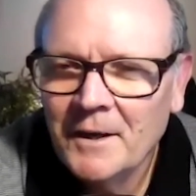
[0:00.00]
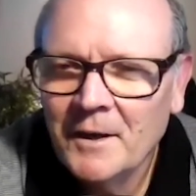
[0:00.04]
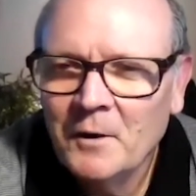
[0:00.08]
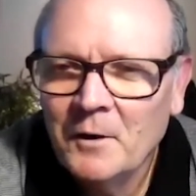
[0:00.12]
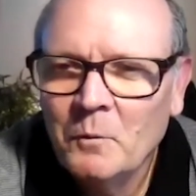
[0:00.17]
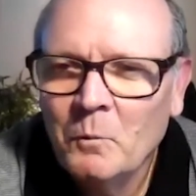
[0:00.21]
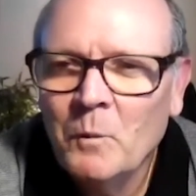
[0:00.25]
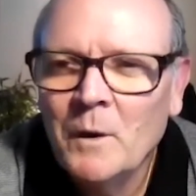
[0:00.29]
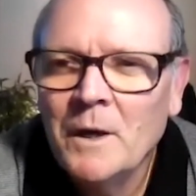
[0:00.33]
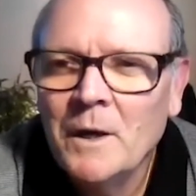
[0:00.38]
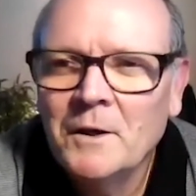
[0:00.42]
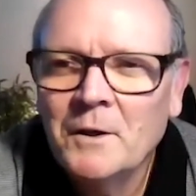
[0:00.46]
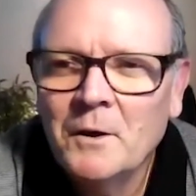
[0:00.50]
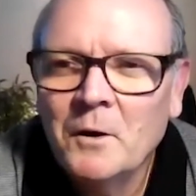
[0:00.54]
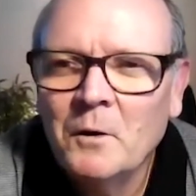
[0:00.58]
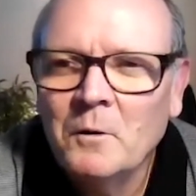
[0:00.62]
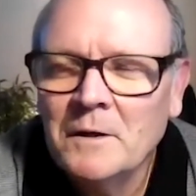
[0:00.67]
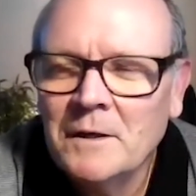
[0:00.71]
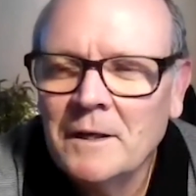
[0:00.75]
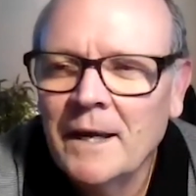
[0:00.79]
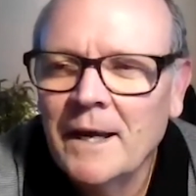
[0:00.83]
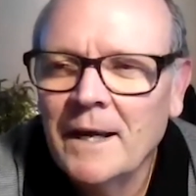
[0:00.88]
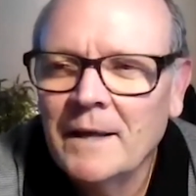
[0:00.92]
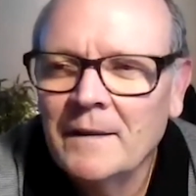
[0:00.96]
we don't
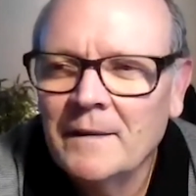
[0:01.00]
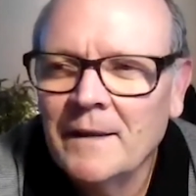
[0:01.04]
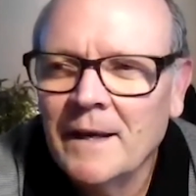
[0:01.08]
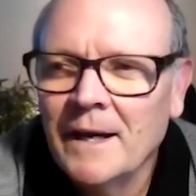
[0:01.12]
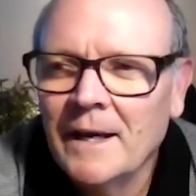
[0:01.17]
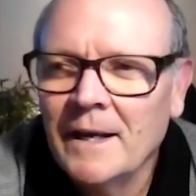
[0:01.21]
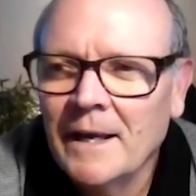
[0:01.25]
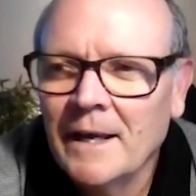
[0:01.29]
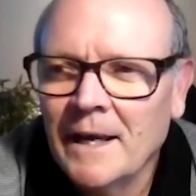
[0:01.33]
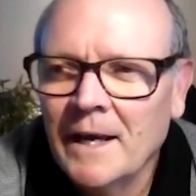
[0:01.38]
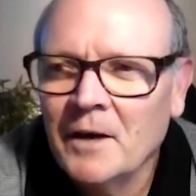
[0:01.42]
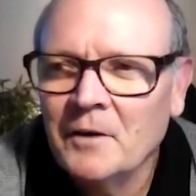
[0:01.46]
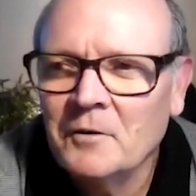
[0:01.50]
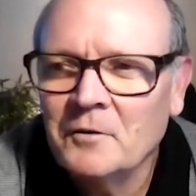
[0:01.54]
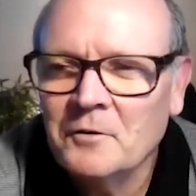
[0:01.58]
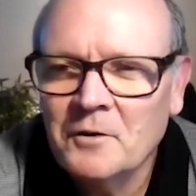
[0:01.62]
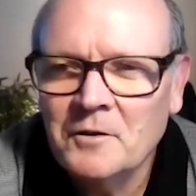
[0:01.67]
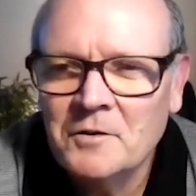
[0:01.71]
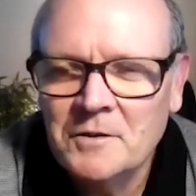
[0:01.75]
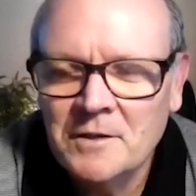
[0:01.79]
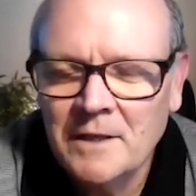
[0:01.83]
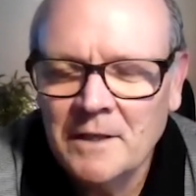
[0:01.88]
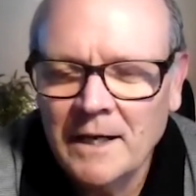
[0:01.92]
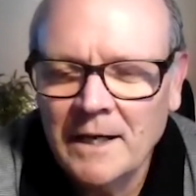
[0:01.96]
take that extra
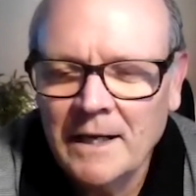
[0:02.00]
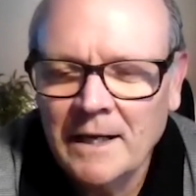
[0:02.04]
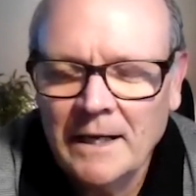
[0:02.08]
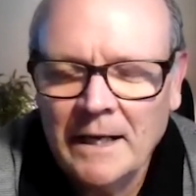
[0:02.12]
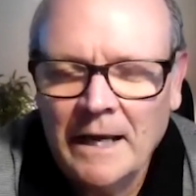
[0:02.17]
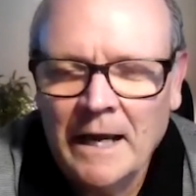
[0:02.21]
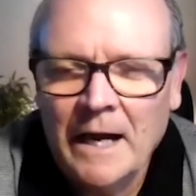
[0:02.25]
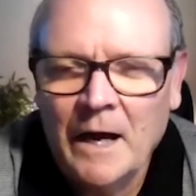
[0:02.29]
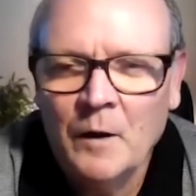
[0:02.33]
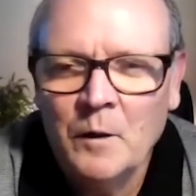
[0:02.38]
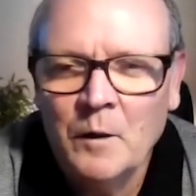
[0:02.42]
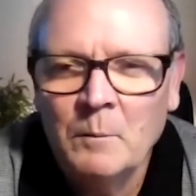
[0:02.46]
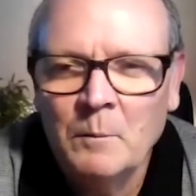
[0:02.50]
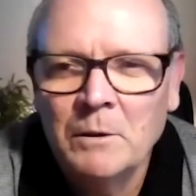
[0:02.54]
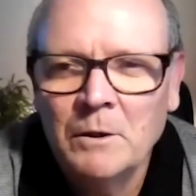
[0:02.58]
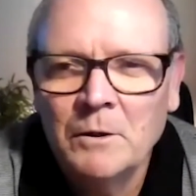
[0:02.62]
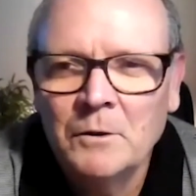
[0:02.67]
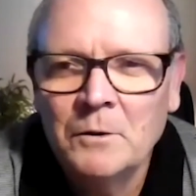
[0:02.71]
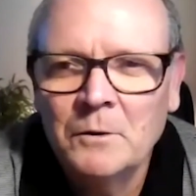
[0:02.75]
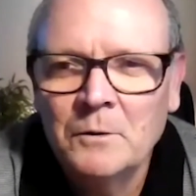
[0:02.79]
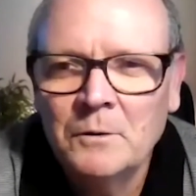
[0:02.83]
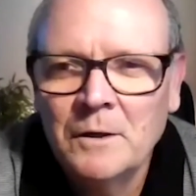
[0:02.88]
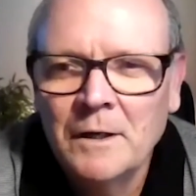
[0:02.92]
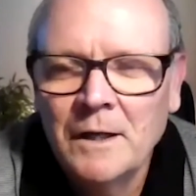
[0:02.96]
second out of the
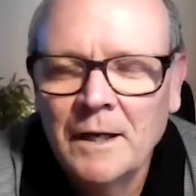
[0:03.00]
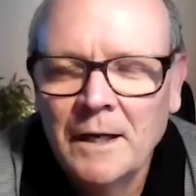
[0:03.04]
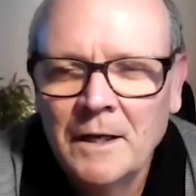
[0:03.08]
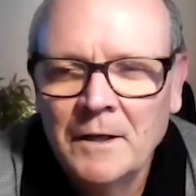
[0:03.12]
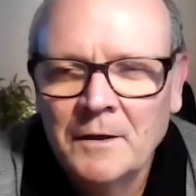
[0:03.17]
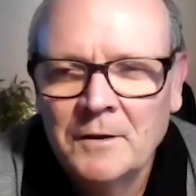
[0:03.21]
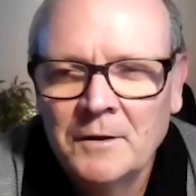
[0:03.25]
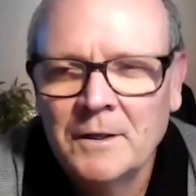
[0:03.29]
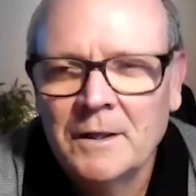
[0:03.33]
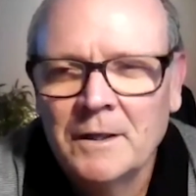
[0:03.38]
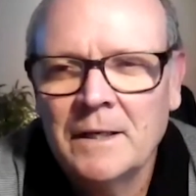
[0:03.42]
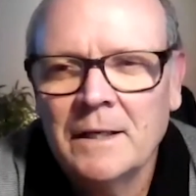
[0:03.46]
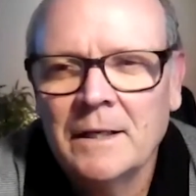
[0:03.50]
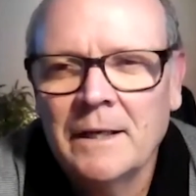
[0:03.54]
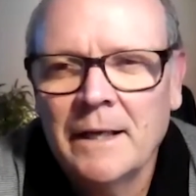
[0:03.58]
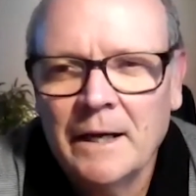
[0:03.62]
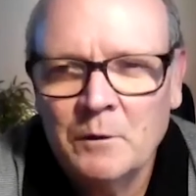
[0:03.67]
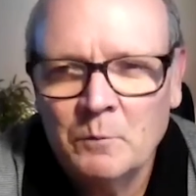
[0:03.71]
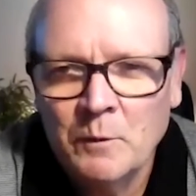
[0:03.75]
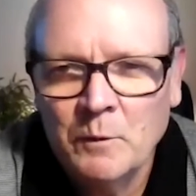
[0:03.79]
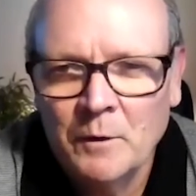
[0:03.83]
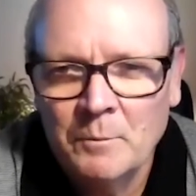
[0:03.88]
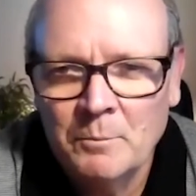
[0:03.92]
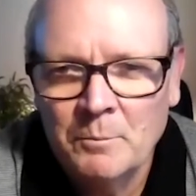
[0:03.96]
blue to
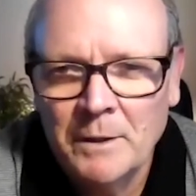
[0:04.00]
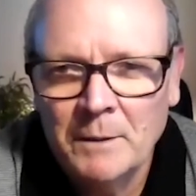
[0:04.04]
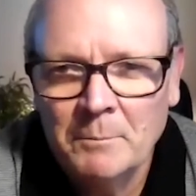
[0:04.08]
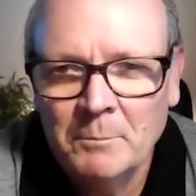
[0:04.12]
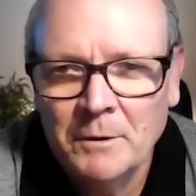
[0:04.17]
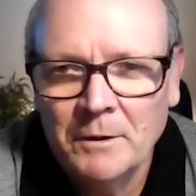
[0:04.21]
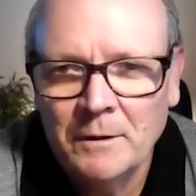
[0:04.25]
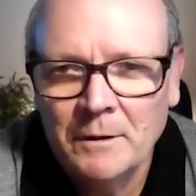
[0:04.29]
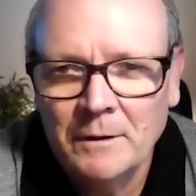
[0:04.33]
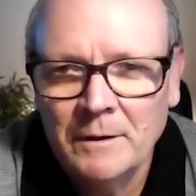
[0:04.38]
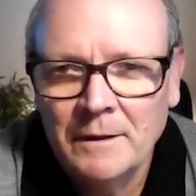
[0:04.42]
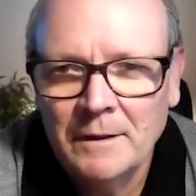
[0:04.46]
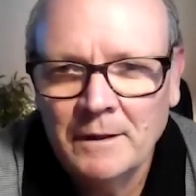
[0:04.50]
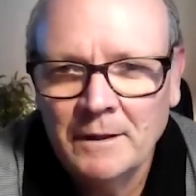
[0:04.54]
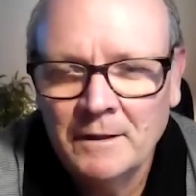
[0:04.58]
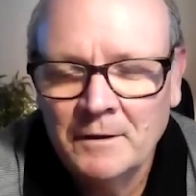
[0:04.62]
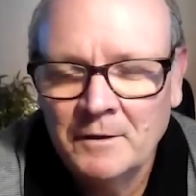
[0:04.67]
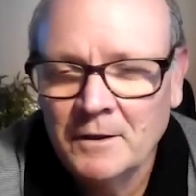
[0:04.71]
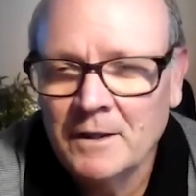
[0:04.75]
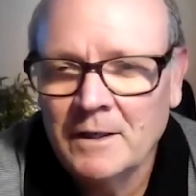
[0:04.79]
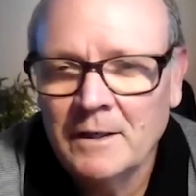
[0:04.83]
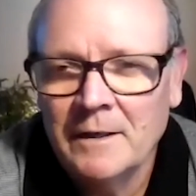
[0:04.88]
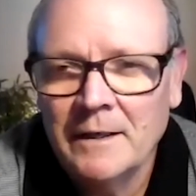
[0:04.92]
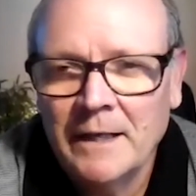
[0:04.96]
connect with people,
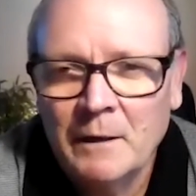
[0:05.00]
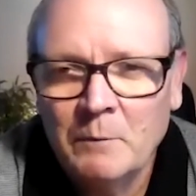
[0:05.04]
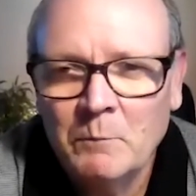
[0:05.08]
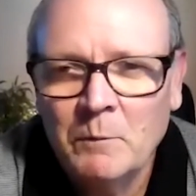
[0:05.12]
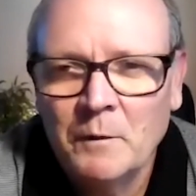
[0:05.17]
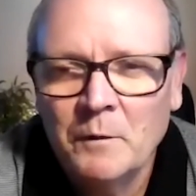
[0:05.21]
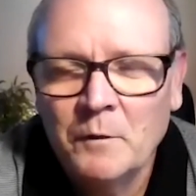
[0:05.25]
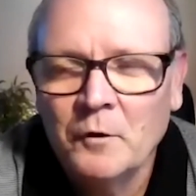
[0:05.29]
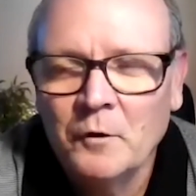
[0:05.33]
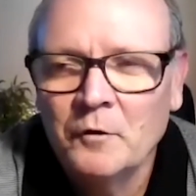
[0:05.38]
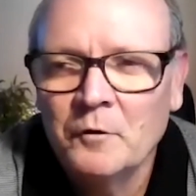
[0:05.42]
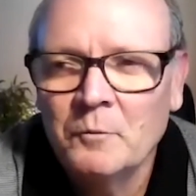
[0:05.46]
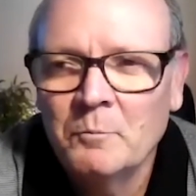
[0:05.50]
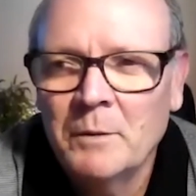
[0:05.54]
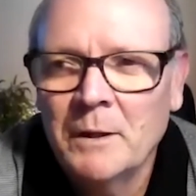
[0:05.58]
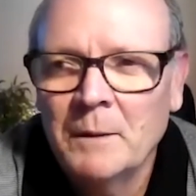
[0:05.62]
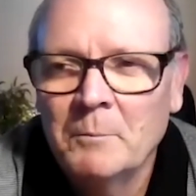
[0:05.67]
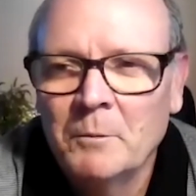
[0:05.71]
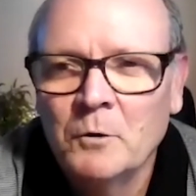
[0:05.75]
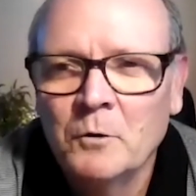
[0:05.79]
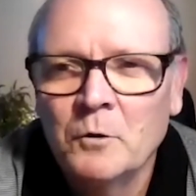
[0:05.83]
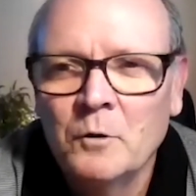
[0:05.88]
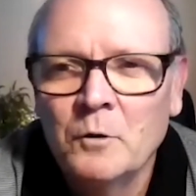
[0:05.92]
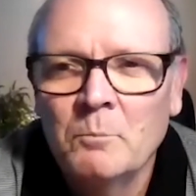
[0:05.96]
to connect with those
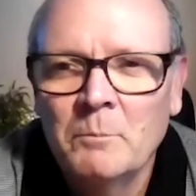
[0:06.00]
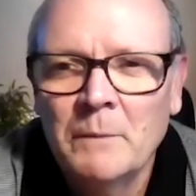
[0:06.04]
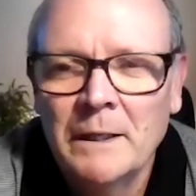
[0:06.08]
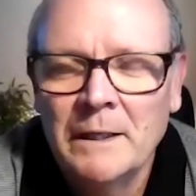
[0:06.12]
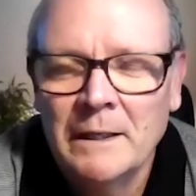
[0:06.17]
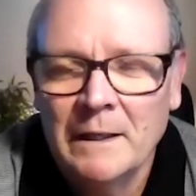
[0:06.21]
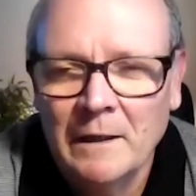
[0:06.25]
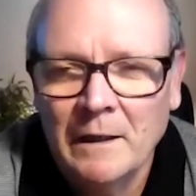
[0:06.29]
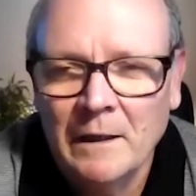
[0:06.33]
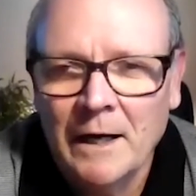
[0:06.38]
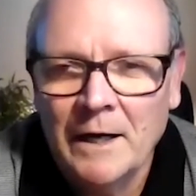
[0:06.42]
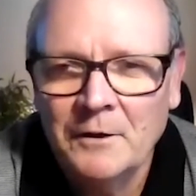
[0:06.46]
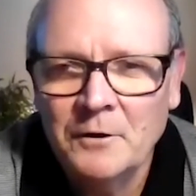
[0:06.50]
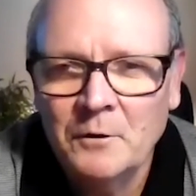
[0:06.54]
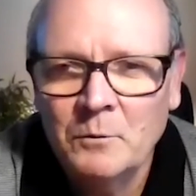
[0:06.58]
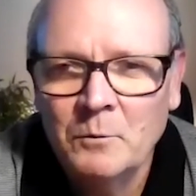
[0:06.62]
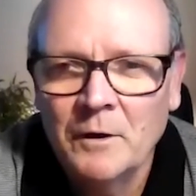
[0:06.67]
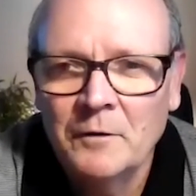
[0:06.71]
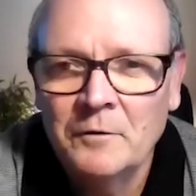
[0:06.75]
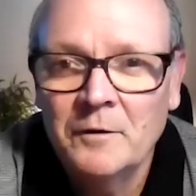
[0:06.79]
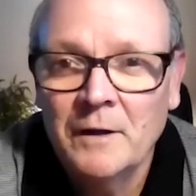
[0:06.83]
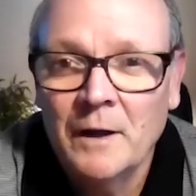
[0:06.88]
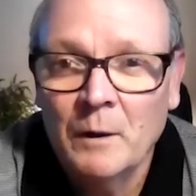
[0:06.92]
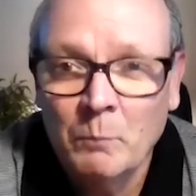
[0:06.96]
people who mean a lot to
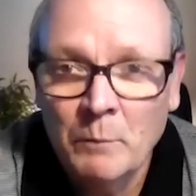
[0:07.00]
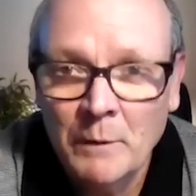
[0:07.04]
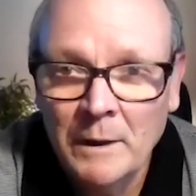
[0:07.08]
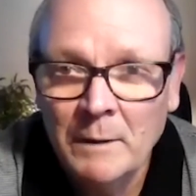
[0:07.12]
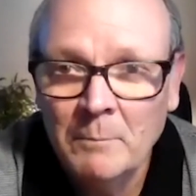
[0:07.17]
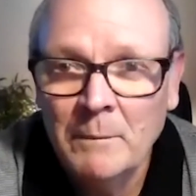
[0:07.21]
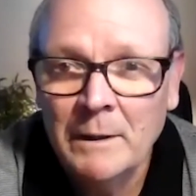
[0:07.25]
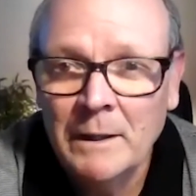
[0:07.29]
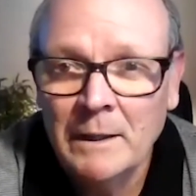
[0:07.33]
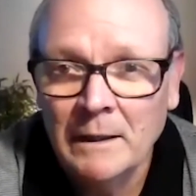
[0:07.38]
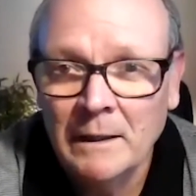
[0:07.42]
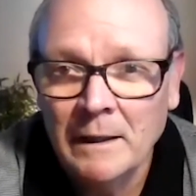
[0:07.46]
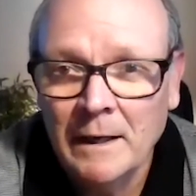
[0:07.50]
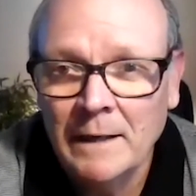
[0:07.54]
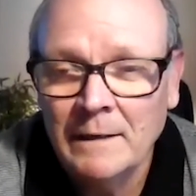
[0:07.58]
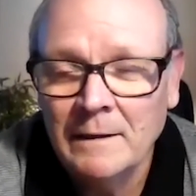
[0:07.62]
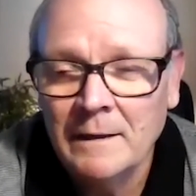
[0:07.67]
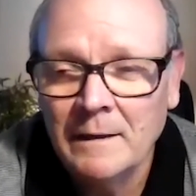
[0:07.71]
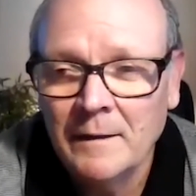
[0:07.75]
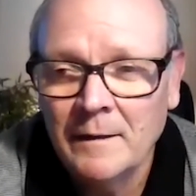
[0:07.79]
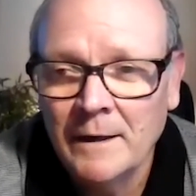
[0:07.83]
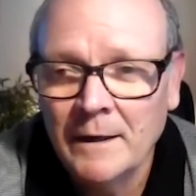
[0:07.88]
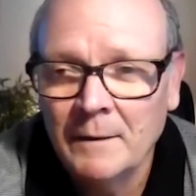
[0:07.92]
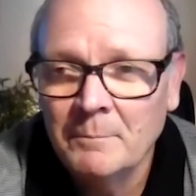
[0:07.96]
us, that we mean a lot to
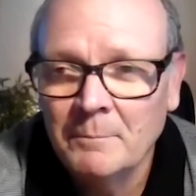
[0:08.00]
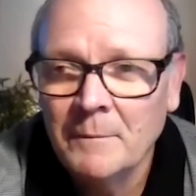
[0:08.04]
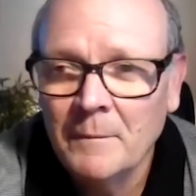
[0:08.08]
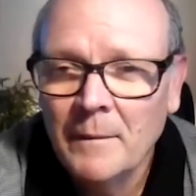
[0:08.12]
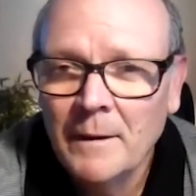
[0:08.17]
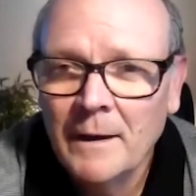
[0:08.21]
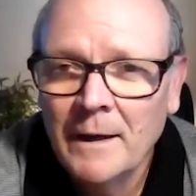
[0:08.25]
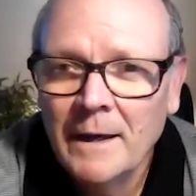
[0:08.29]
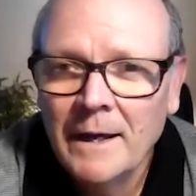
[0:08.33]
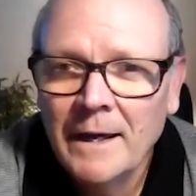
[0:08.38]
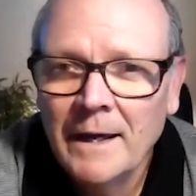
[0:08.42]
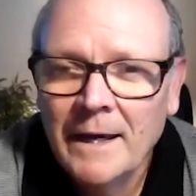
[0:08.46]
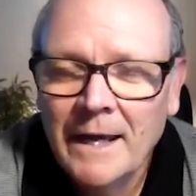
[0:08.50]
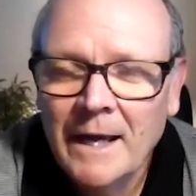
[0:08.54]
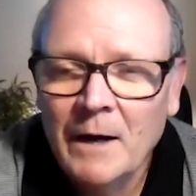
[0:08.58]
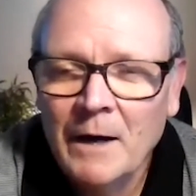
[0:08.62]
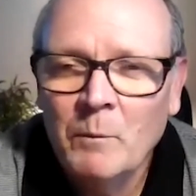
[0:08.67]
them, and